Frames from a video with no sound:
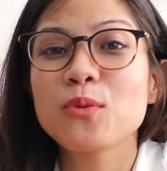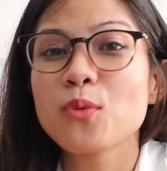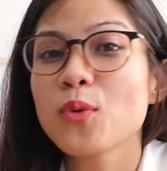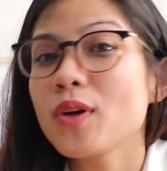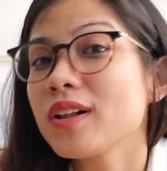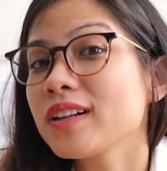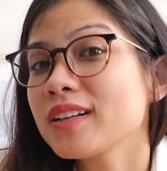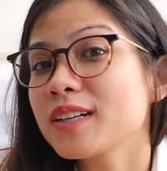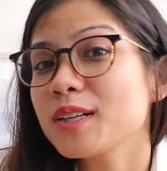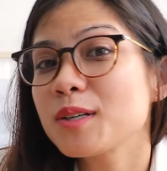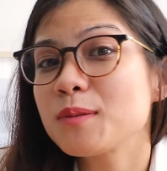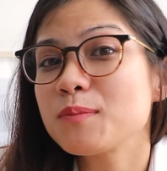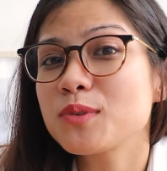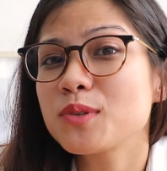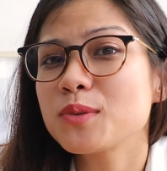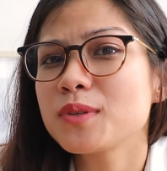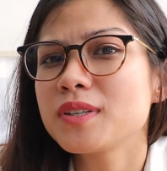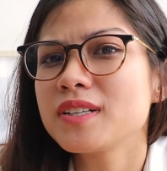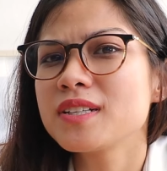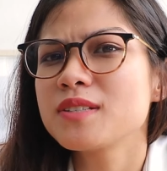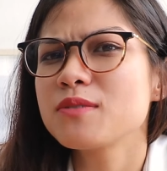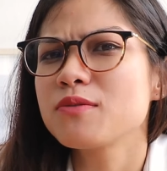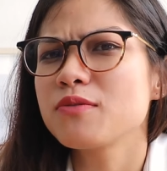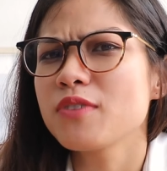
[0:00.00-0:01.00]
and welcome
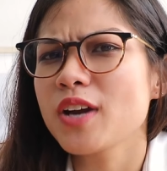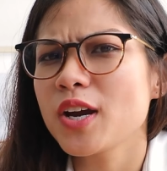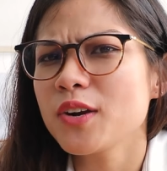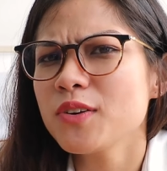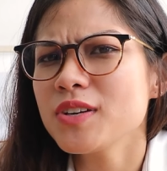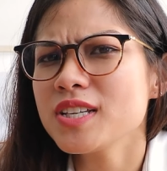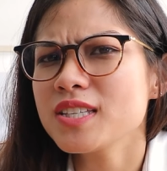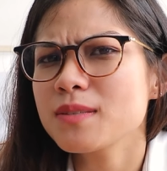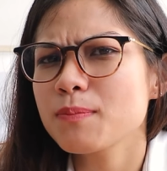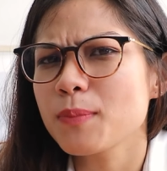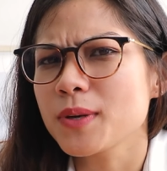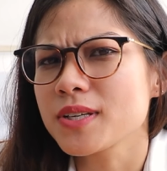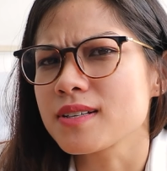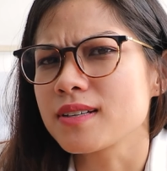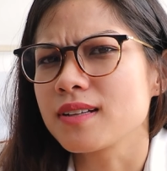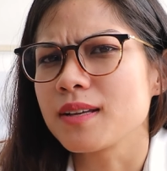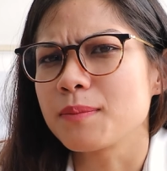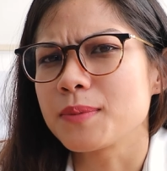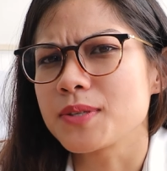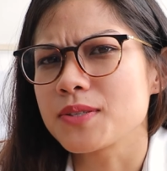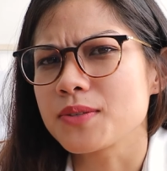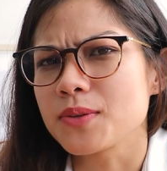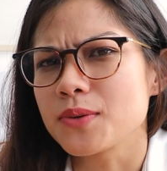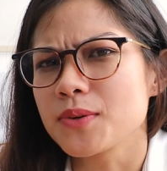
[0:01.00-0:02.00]
to this very special
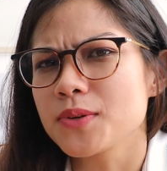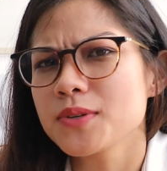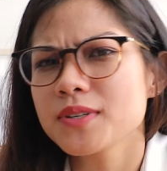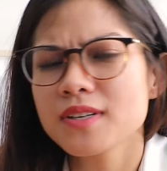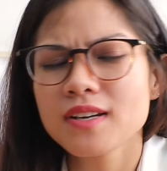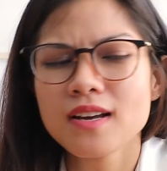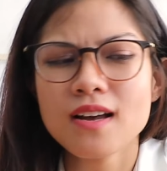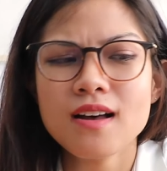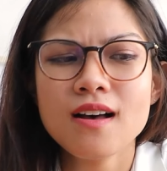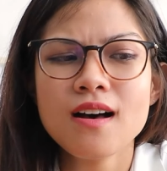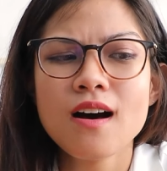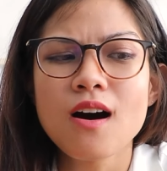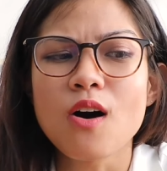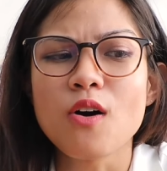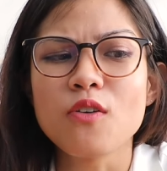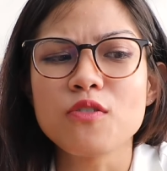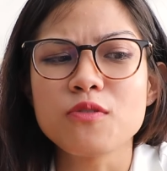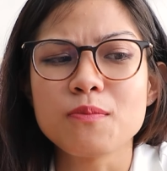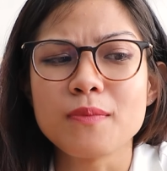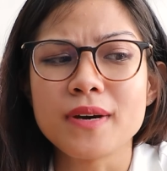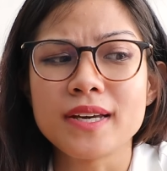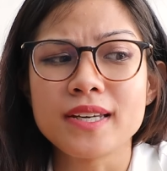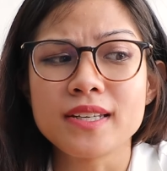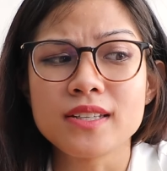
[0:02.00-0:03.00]
episode
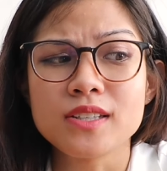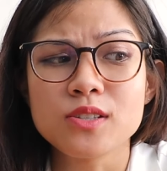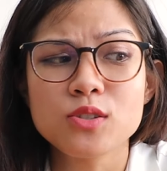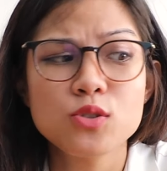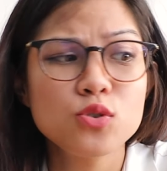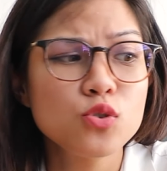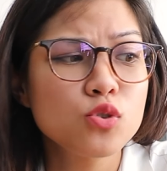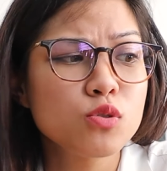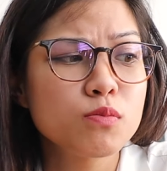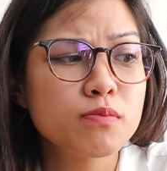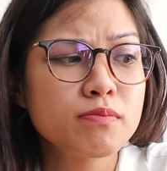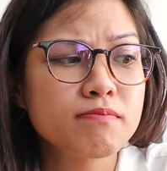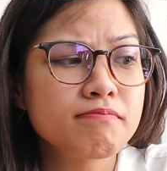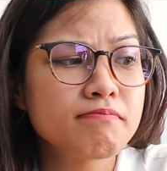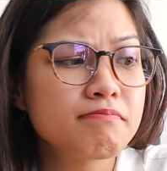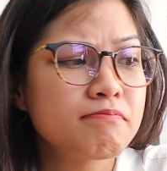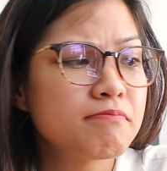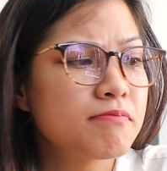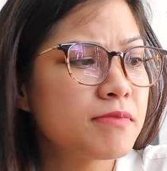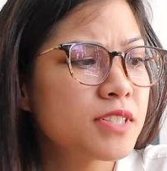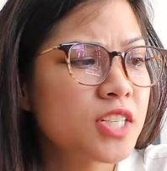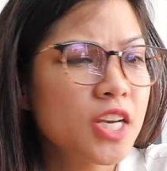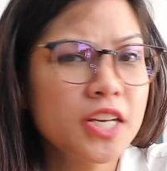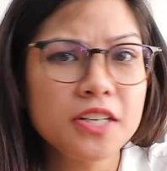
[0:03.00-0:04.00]
of my YouTube
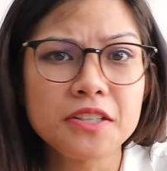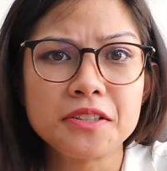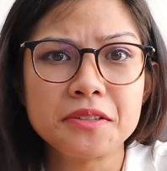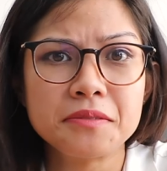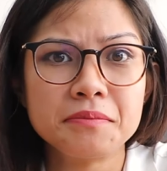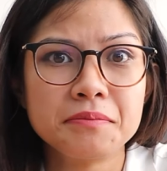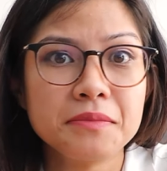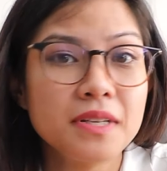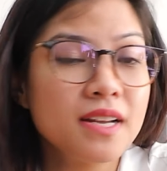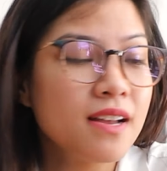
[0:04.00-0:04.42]
channel.